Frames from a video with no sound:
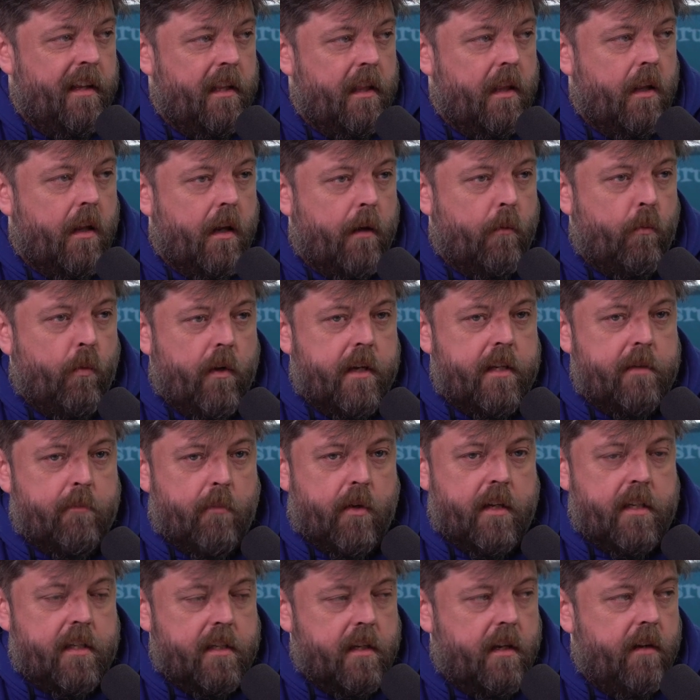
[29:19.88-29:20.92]
Like, what is
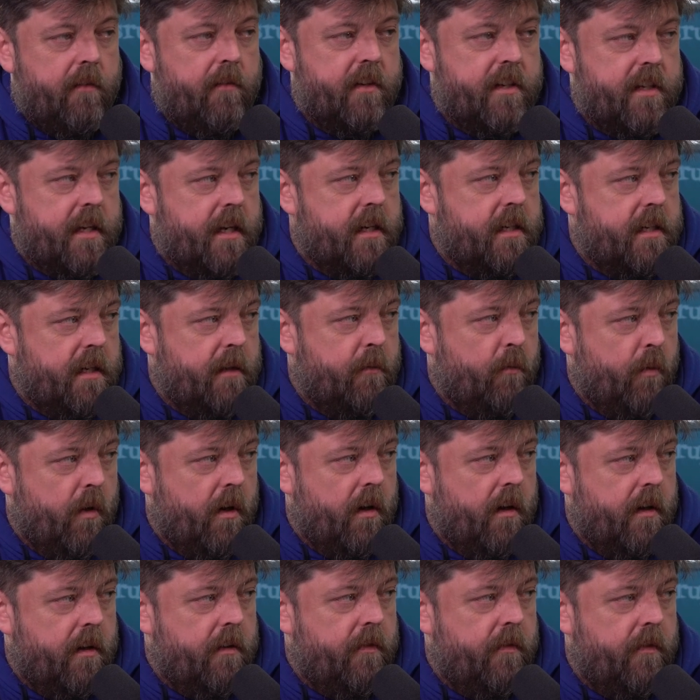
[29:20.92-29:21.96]
my service actually
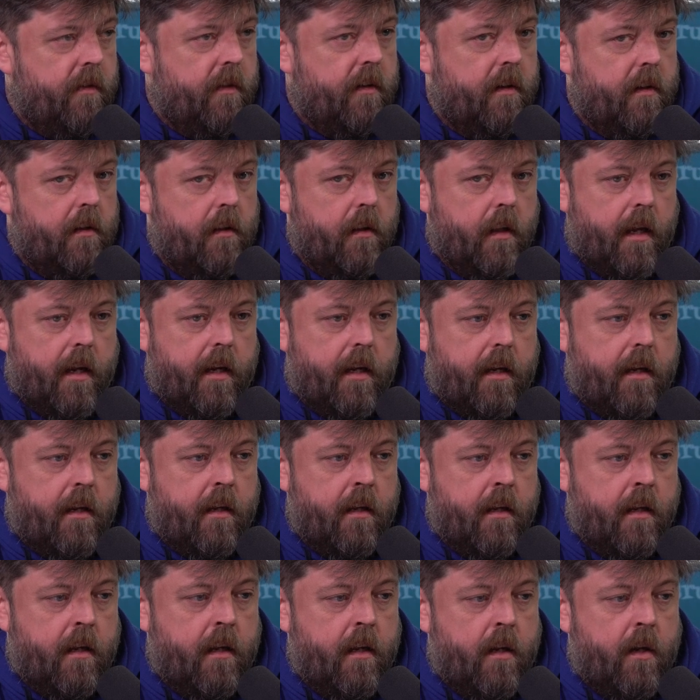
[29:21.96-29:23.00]
worth? Like,
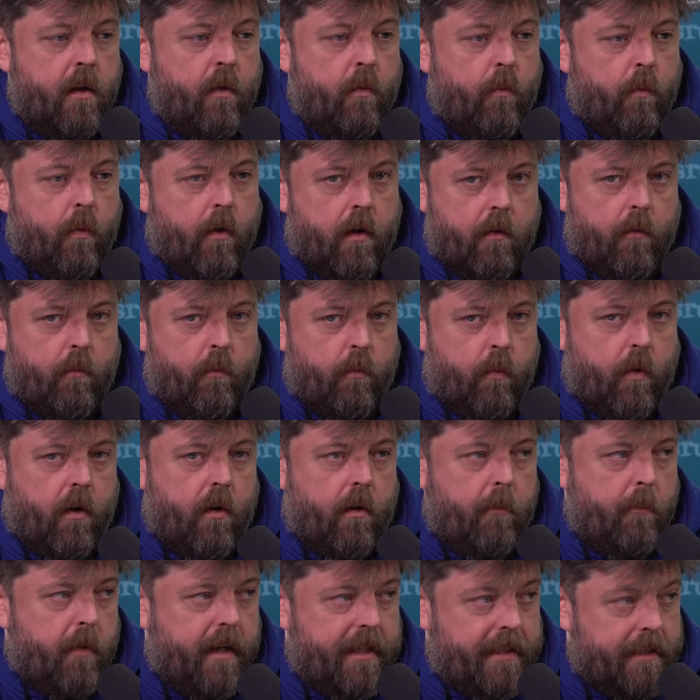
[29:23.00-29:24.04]
what
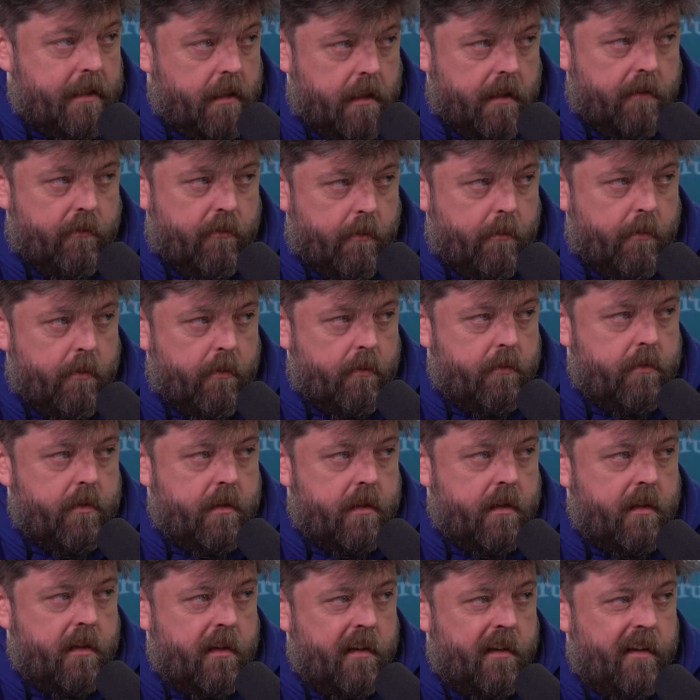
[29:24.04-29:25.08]
are my
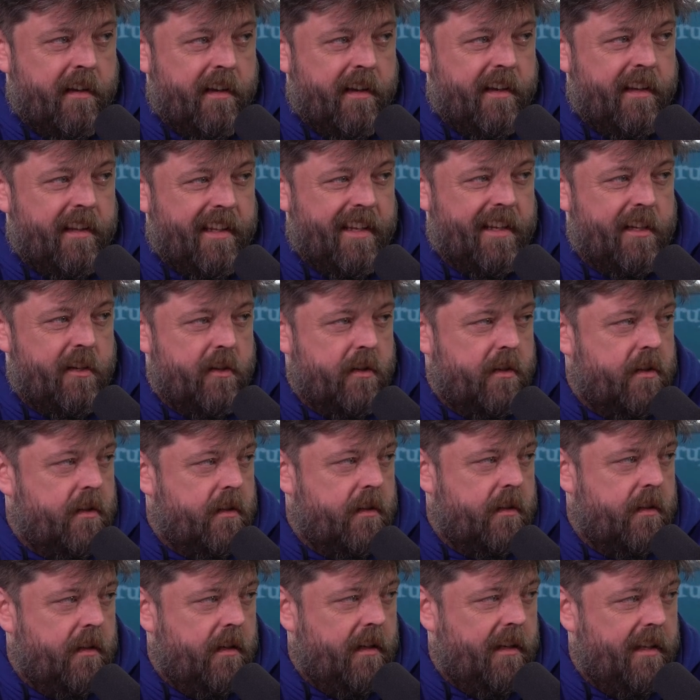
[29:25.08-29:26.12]
deliverables? They're
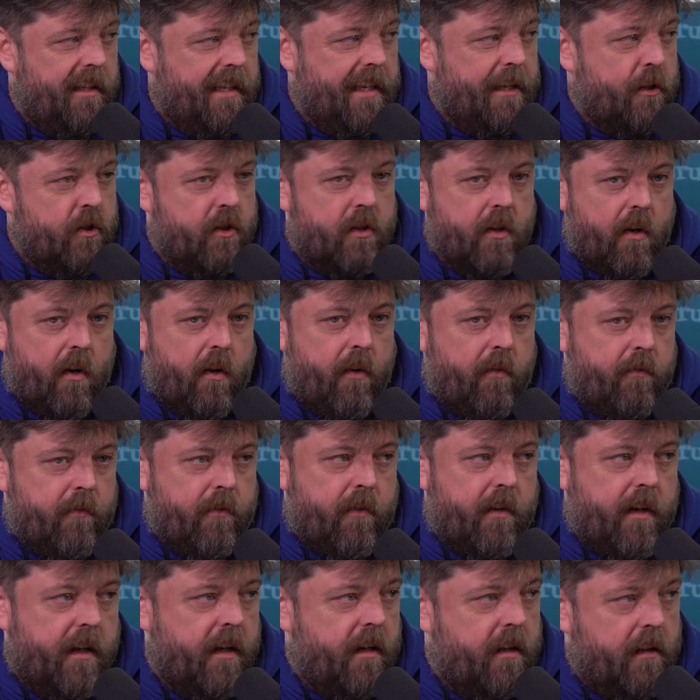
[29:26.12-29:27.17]
just
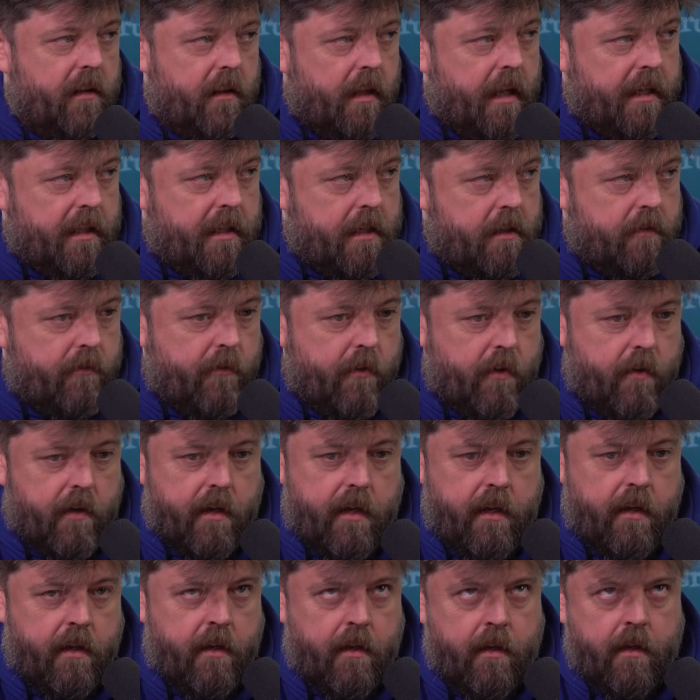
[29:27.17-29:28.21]
offering like this
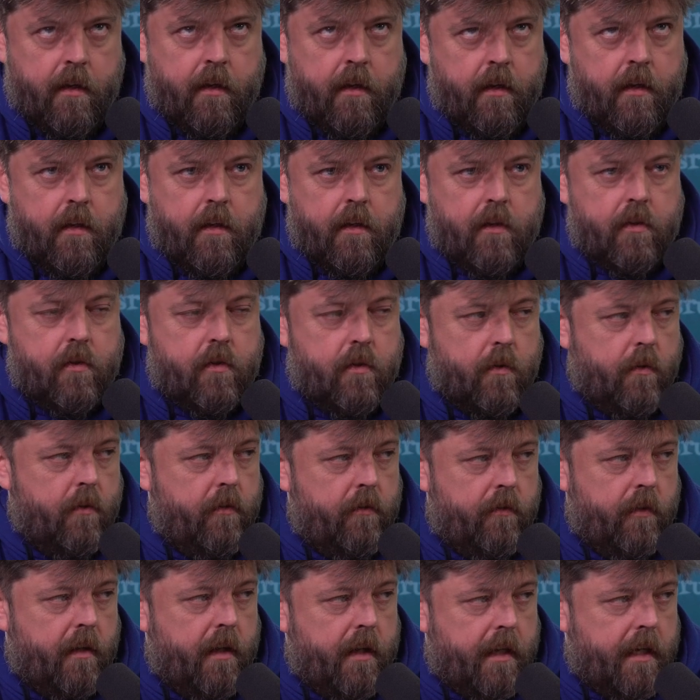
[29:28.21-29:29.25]
very sort
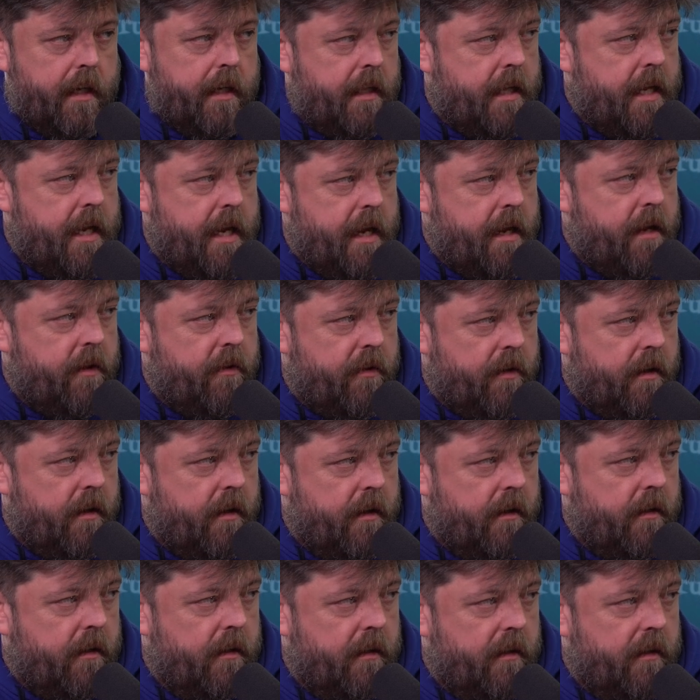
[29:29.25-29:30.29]
of like in the ether,